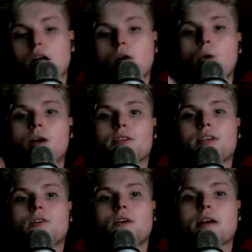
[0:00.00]
well,
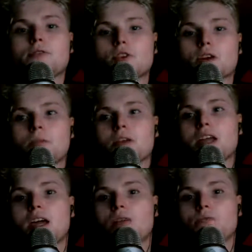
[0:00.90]
the crafts are going to be
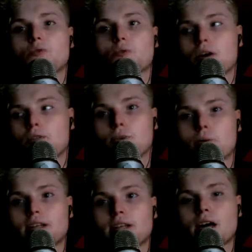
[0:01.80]
named. Well, for
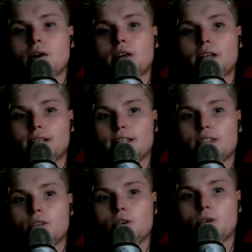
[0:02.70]
right now,
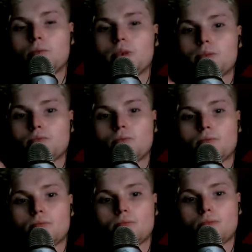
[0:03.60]
is
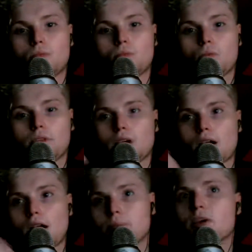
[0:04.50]
they're
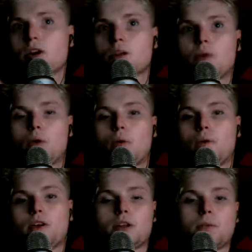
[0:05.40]
not going to be called
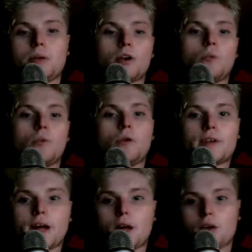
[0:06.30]
werewolf. They're going to be called wolf
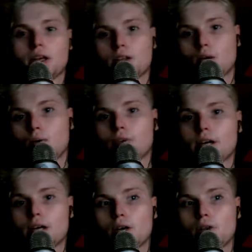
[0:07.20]
coyote, and wolf
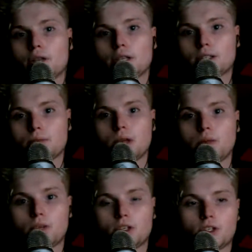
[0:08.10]
coyote is the
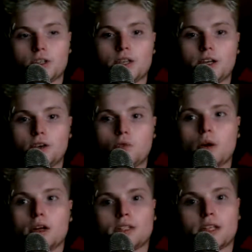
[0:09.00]
main mission. They're the
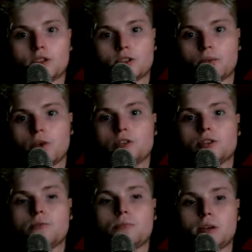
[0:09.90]
ones that are
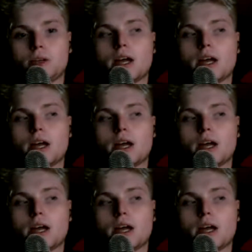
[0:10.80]
supposed to put